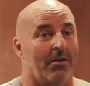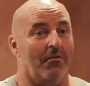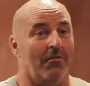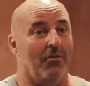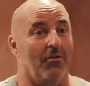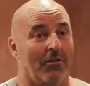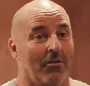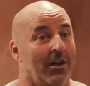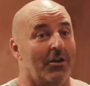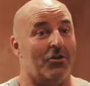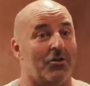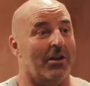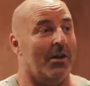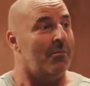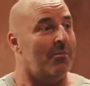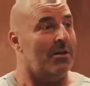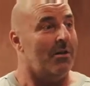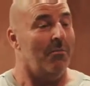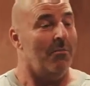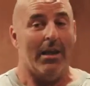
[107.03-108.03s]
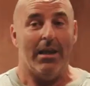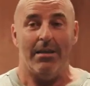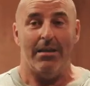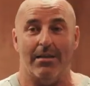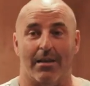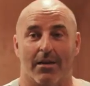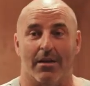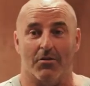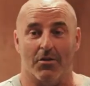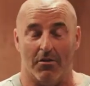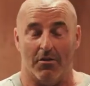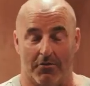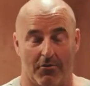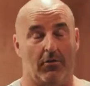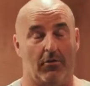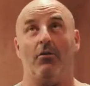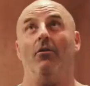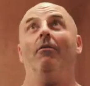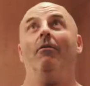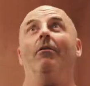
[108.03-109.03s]
the floor. Literally, it was amazing. I was on the
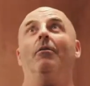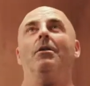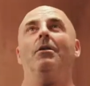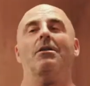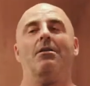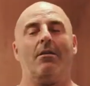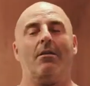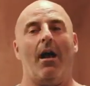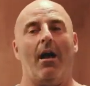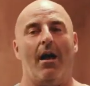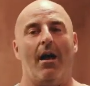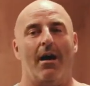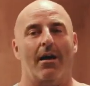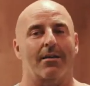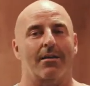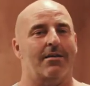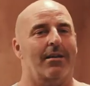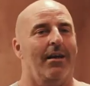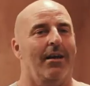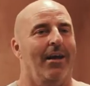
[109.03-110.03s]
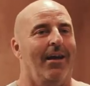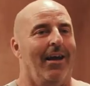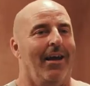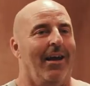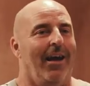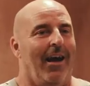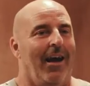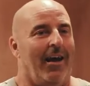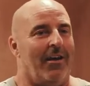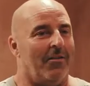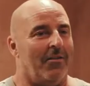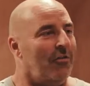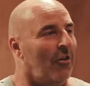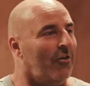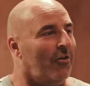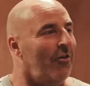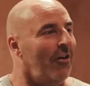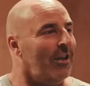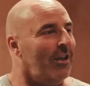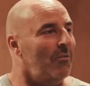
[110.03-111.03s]
floor, done with stars. And I thought,
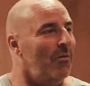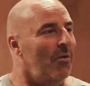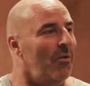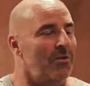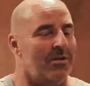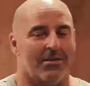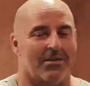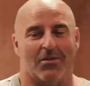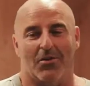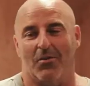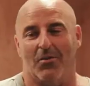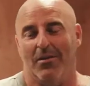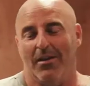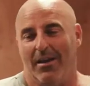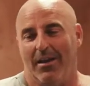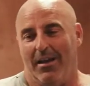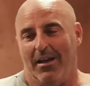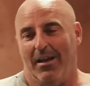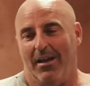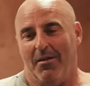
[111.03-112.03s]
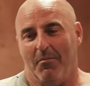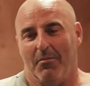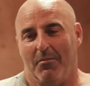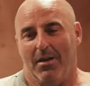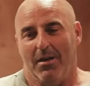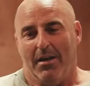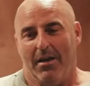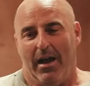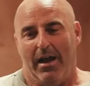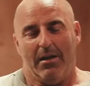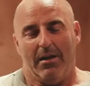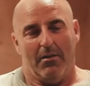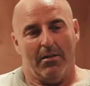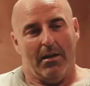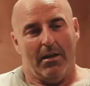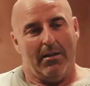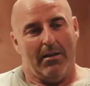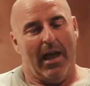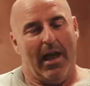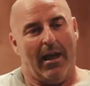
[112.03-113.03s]
crikey Moses. So,
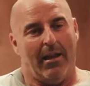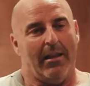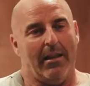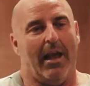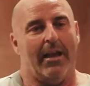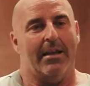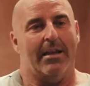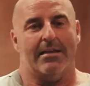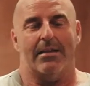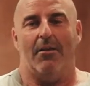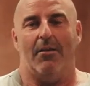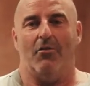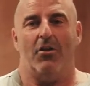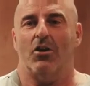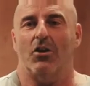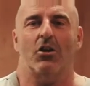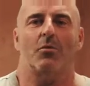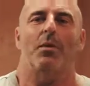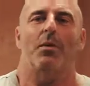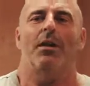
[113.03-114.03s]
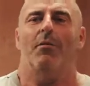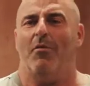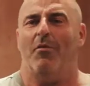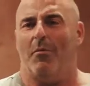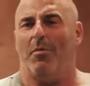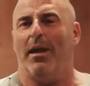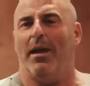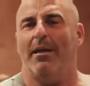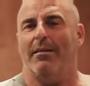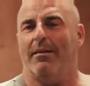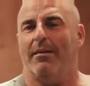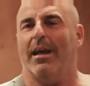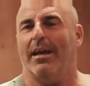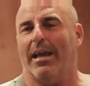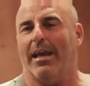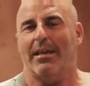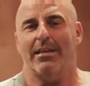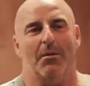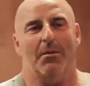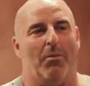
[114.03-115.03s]
that in itself could have just been a real plaything, I
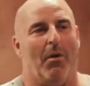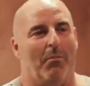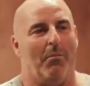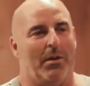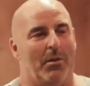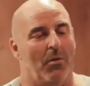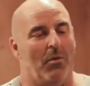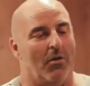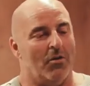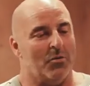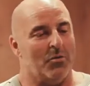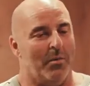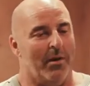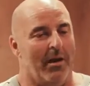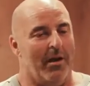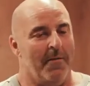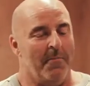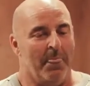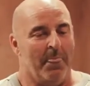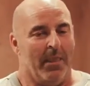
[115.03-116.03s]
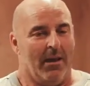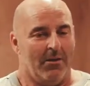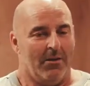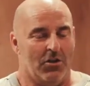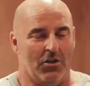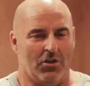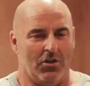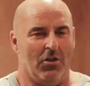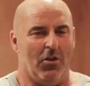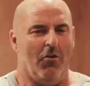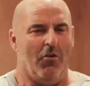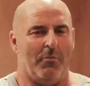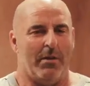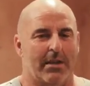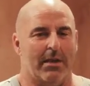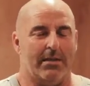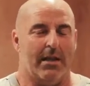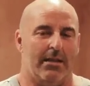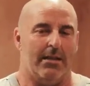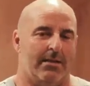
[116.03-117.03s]
guess it probably was. But she stood over me
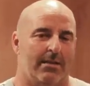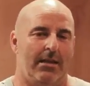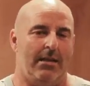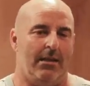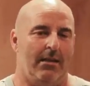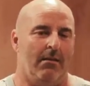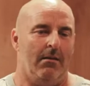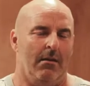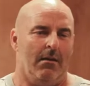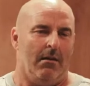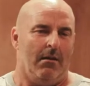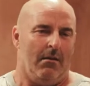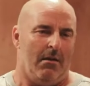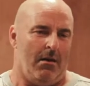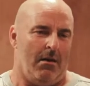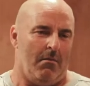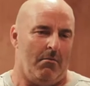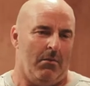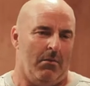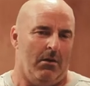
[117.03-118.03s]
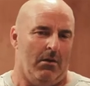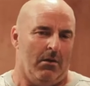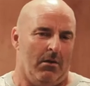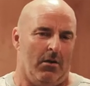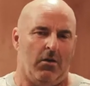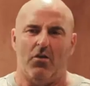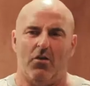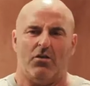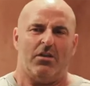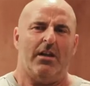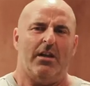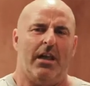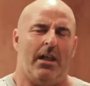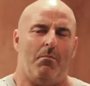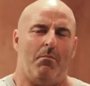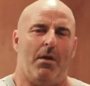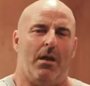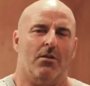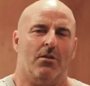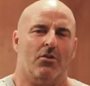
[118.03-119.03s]
and said, see, girls can
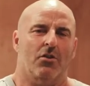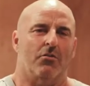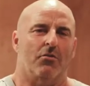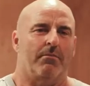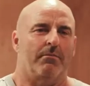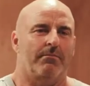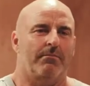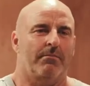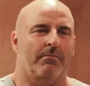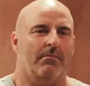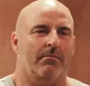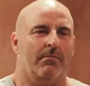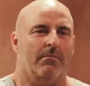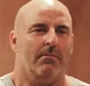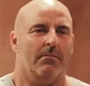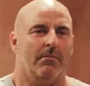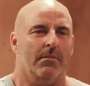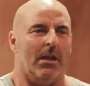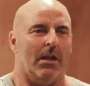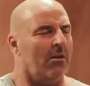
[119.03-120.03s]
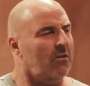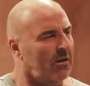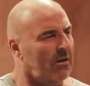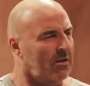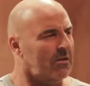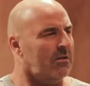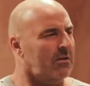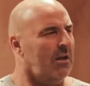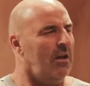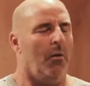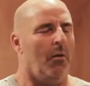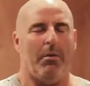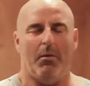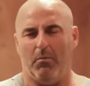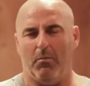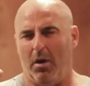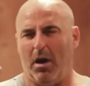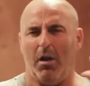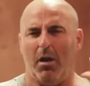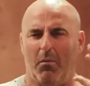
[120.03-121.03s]
hit men too. And I was a little
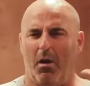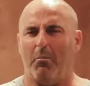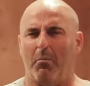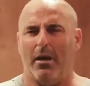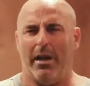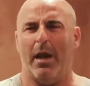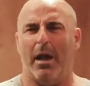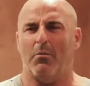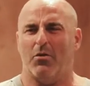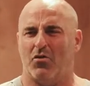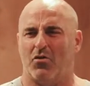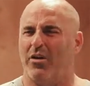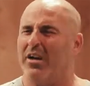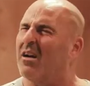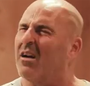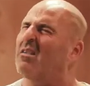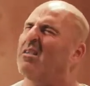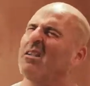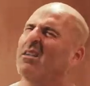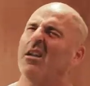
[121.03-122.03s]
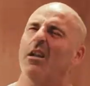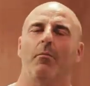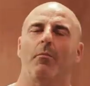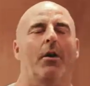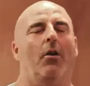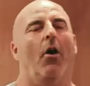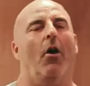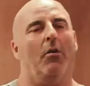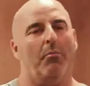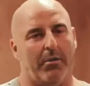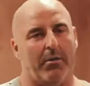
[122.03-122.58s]
bit, while my head was ringing, I thought, that's a little bit odd,